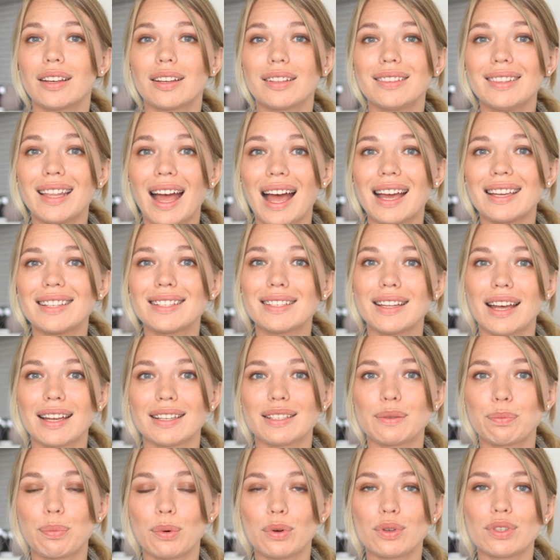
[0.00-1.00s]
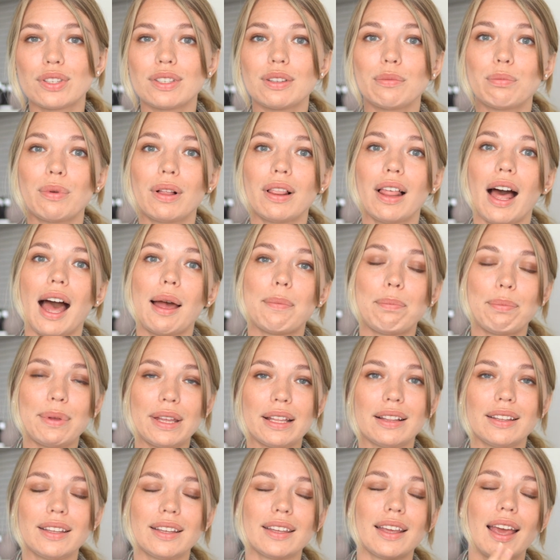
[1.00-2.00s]
nice as possible,
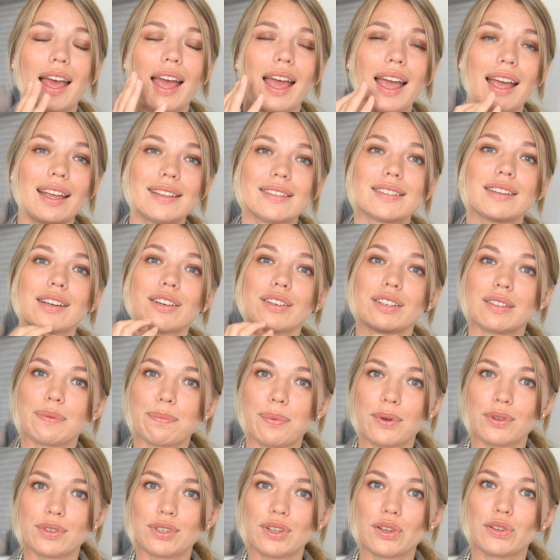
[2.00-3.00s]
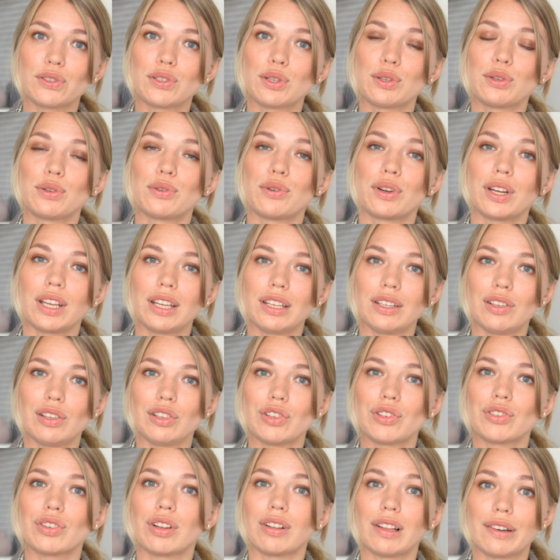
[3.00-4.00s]
appealing and corresponding to your
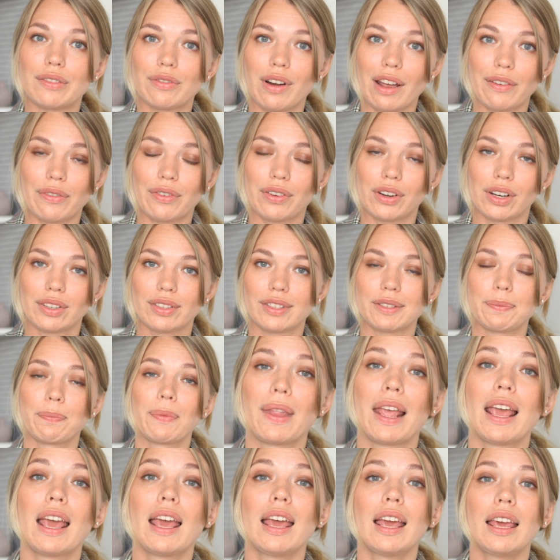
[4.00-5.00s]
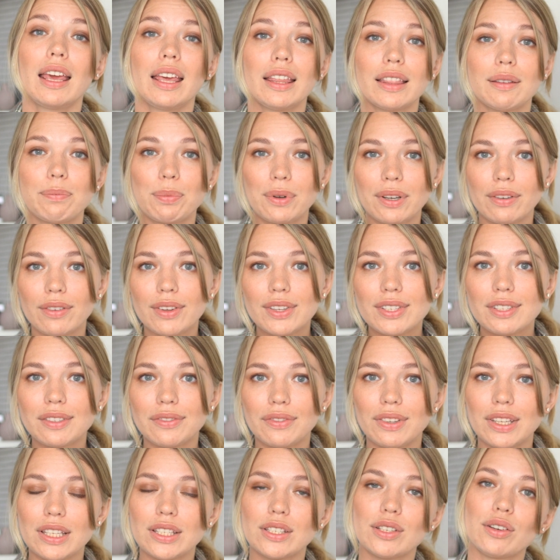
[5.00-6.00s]
initial reference. In the previous
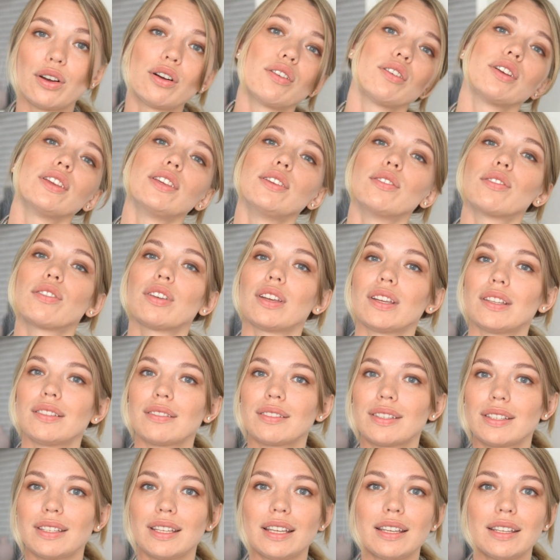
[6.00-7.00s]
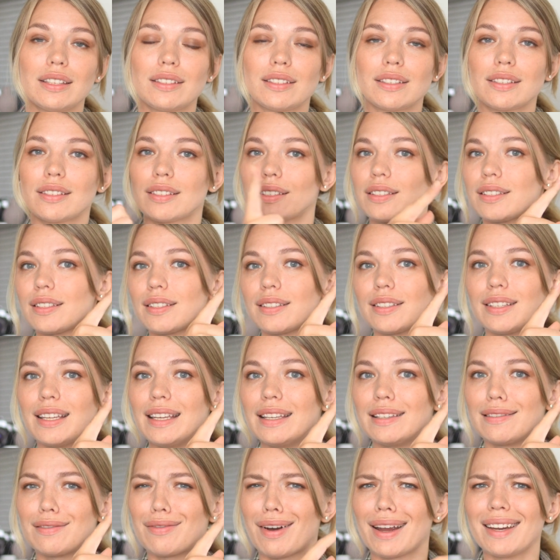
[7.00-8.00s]
video, you can see
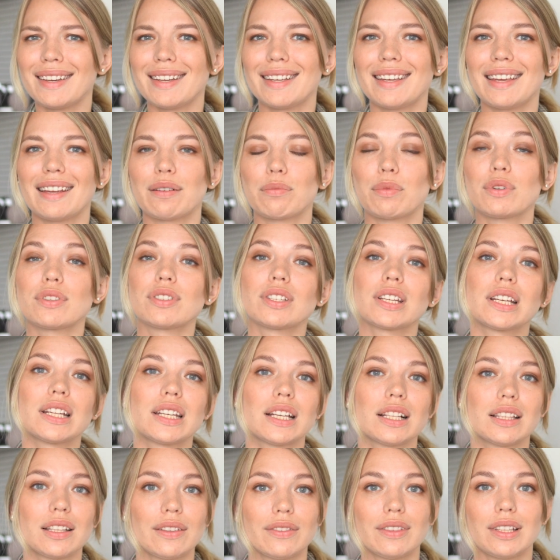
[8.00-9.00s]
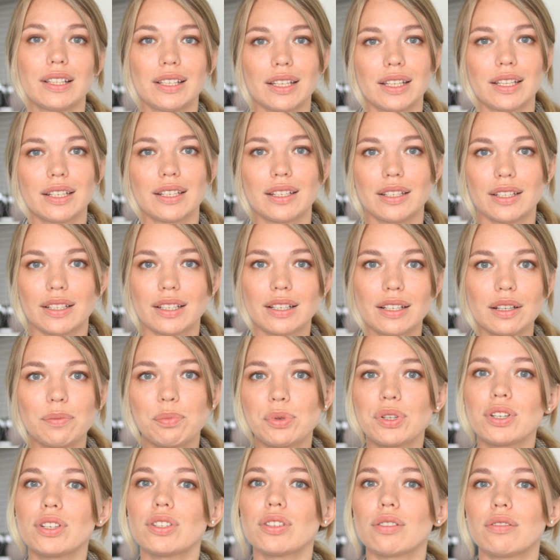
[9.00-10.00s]
it right here. I'm also gonna leave the link in the
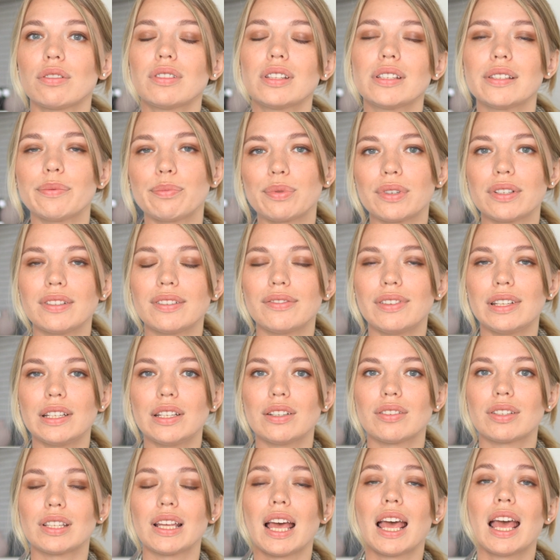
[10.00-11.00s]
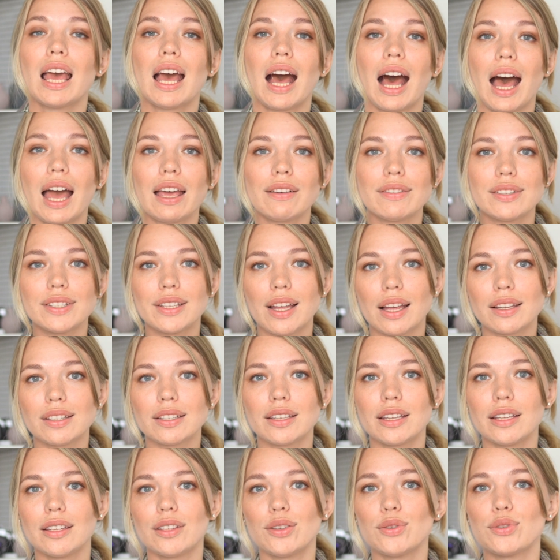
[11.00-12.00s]
description to all the sprint videos. I was
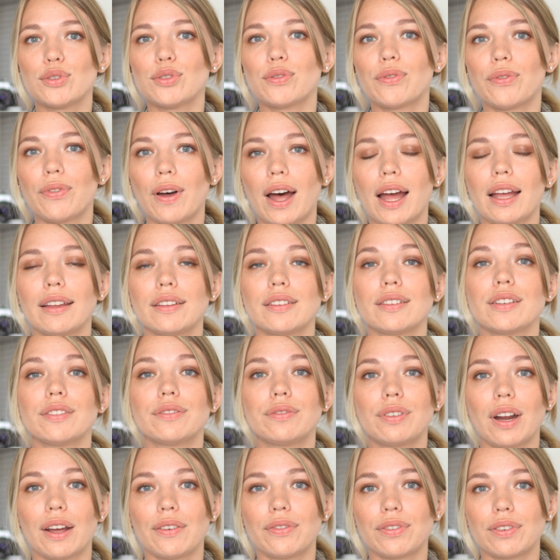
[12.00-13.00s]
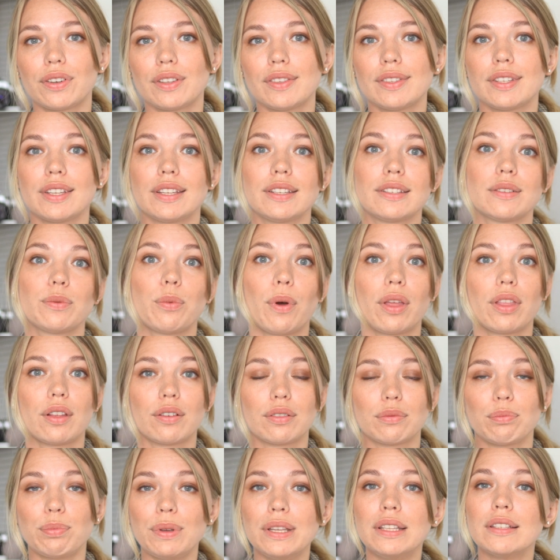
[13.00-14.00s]
asking you to find references, whether
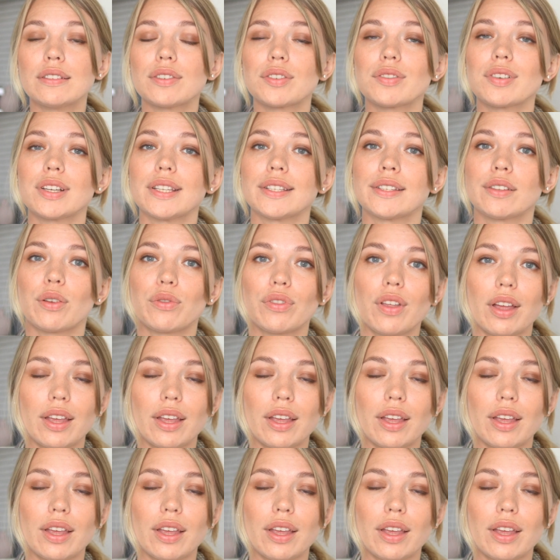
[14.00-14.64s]
on Pinterest,